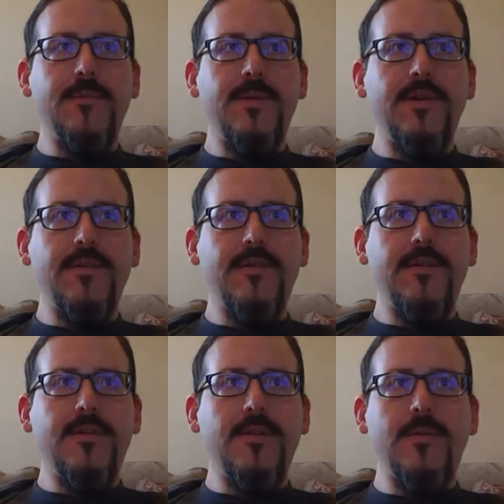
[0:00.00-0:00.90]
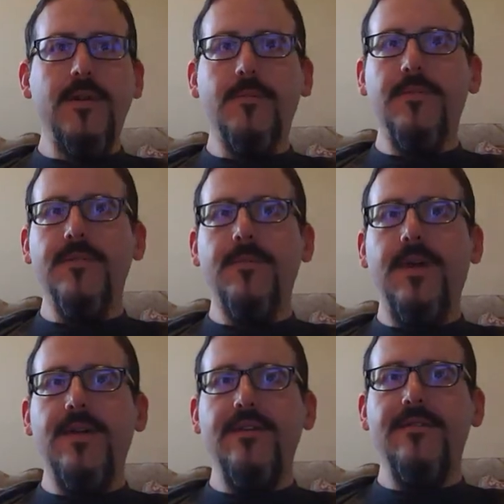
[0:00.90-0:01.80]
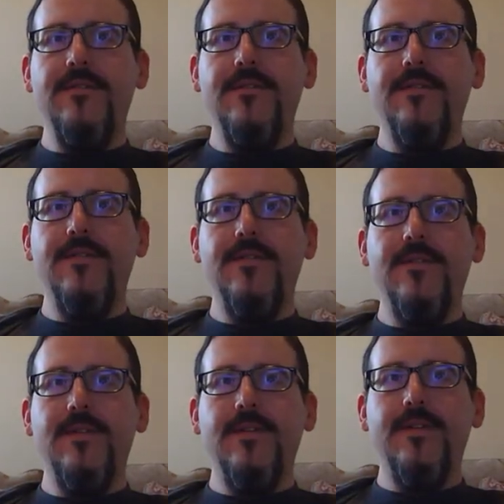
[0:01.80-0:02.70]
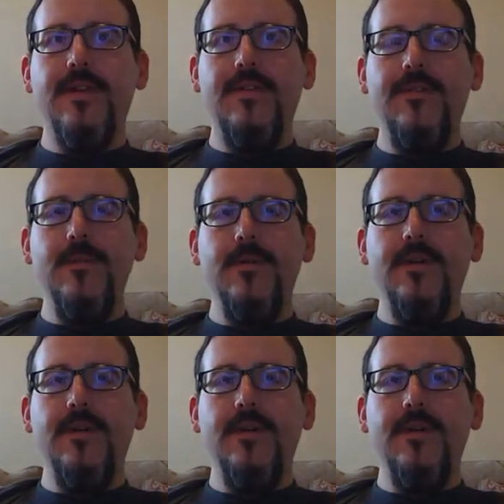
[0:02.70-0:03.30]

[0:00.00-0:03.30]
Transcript: a caloric perspective? If you look